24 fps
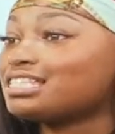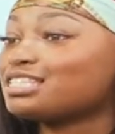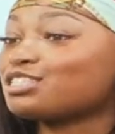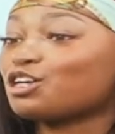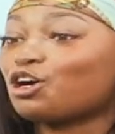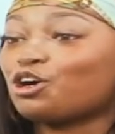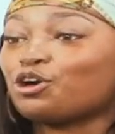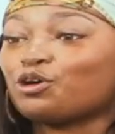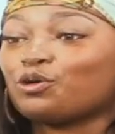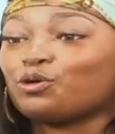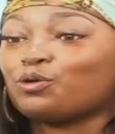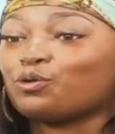
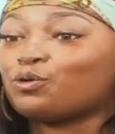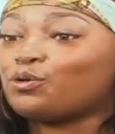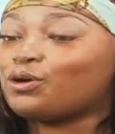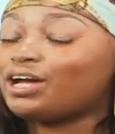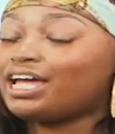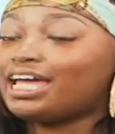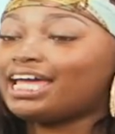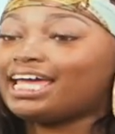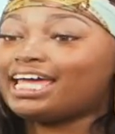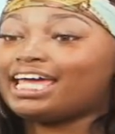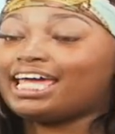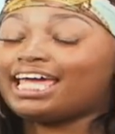So
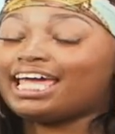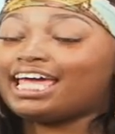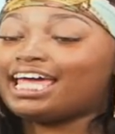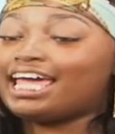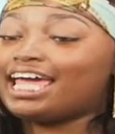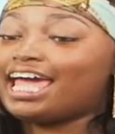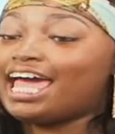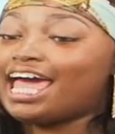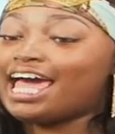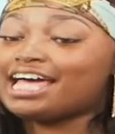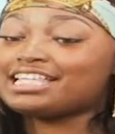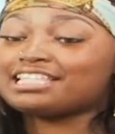
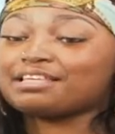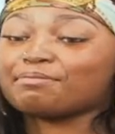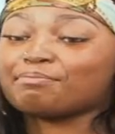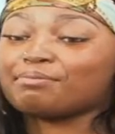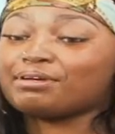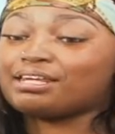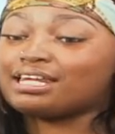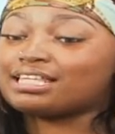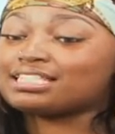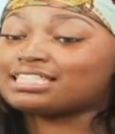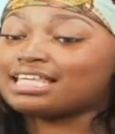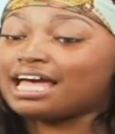it hasn't
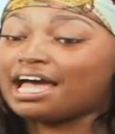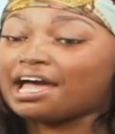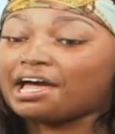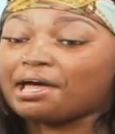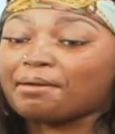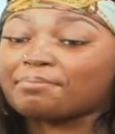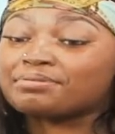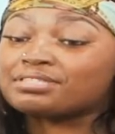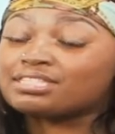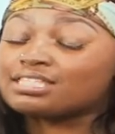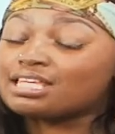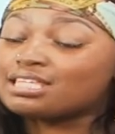been a
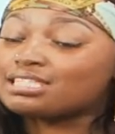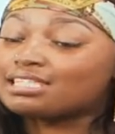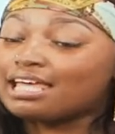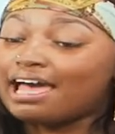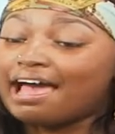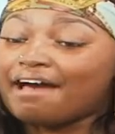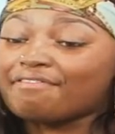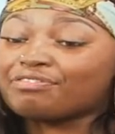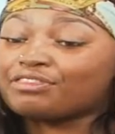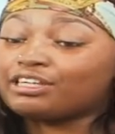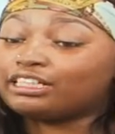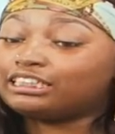time since
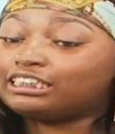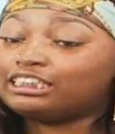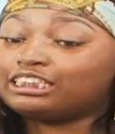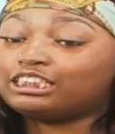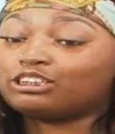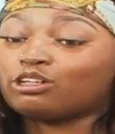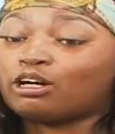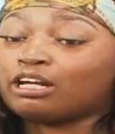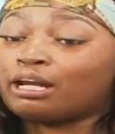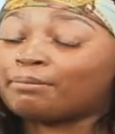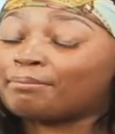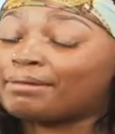after she
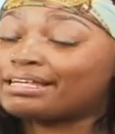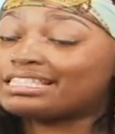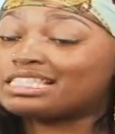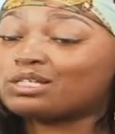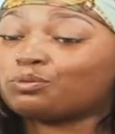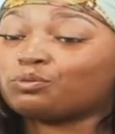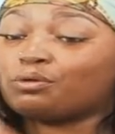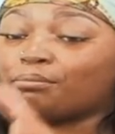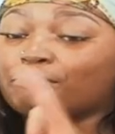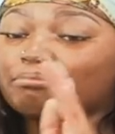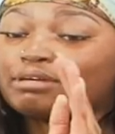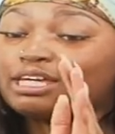started
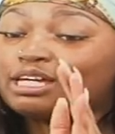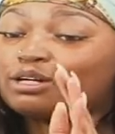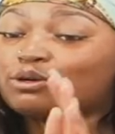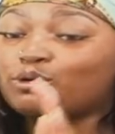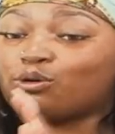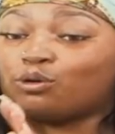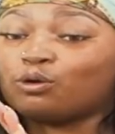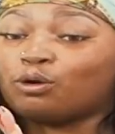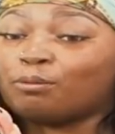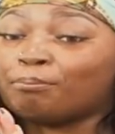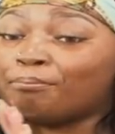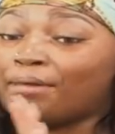messing with Meek,
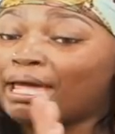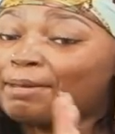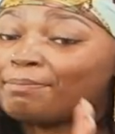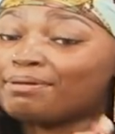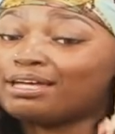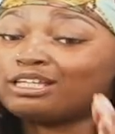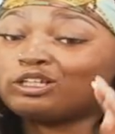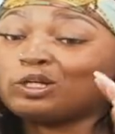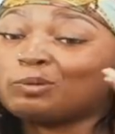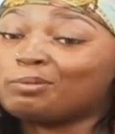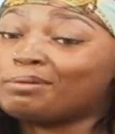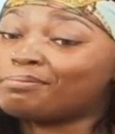or
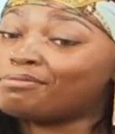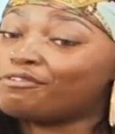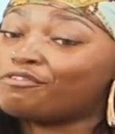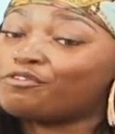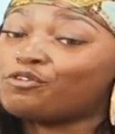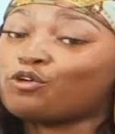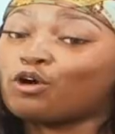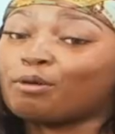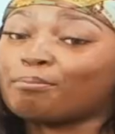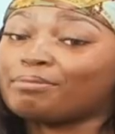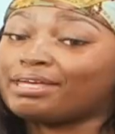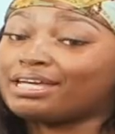maybe a little bit
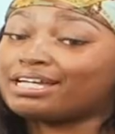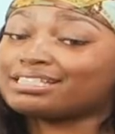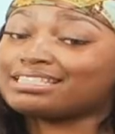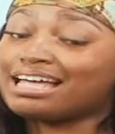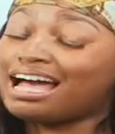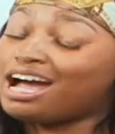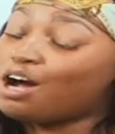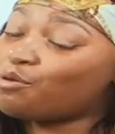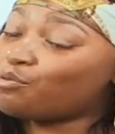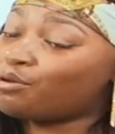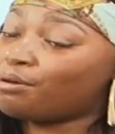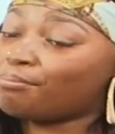before Meek, because
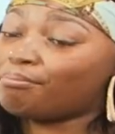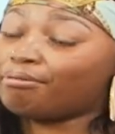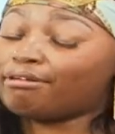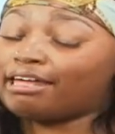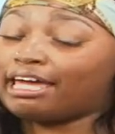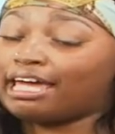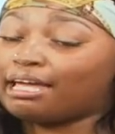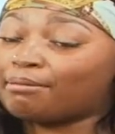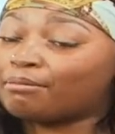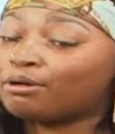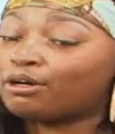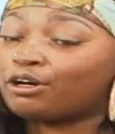I don't want to
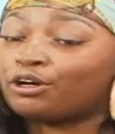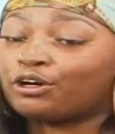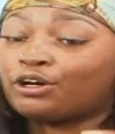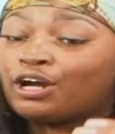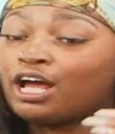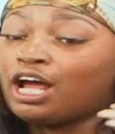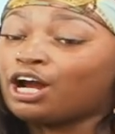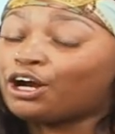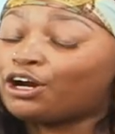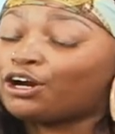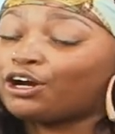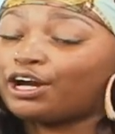blame her
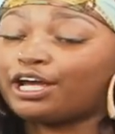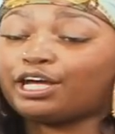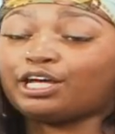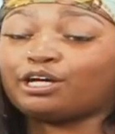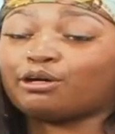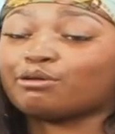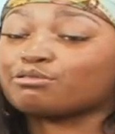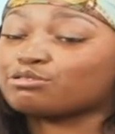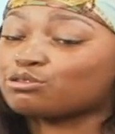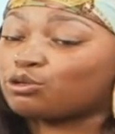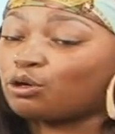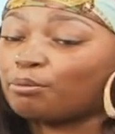
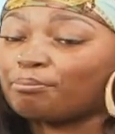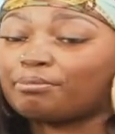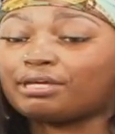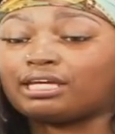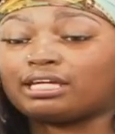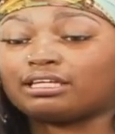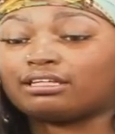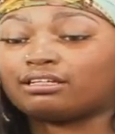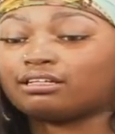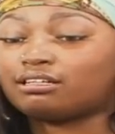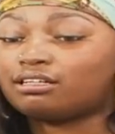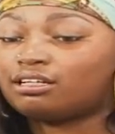L's on
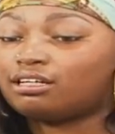Meek.